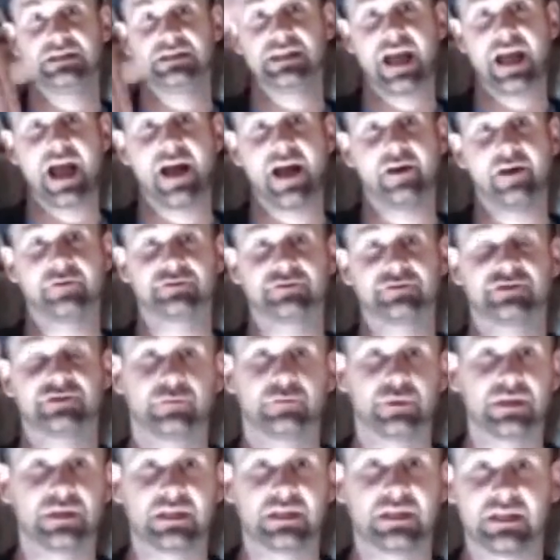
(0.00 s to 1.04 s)
down so that
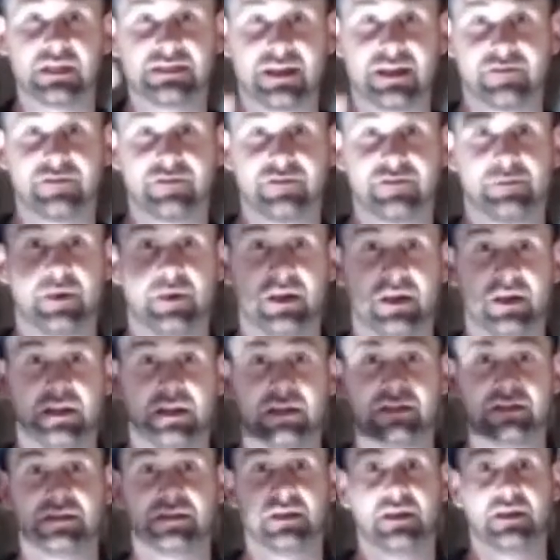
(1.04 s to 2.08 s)
we can get to
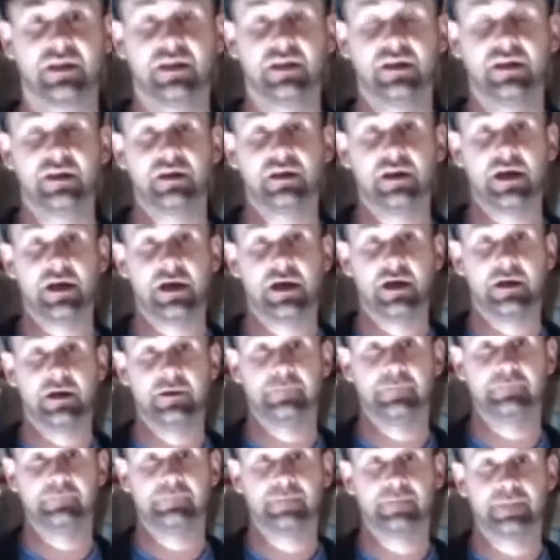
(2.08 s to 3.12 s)
everybody's.
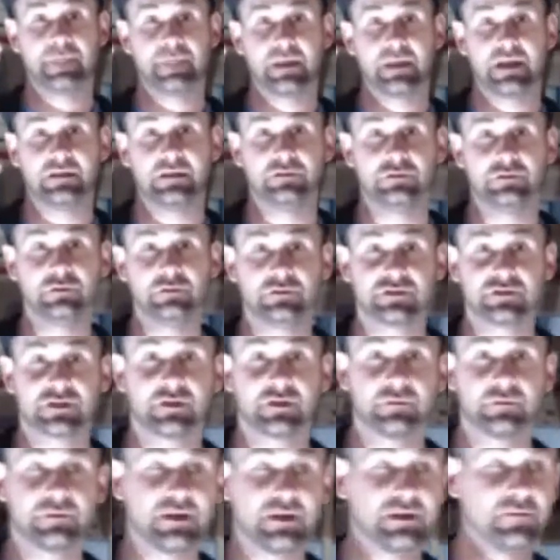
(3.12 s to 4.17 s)
And Luke's going
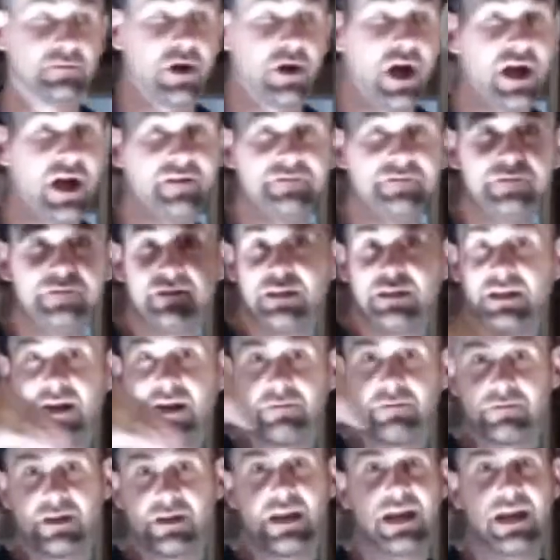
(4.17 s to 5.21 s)
to read them off, and then I'm going to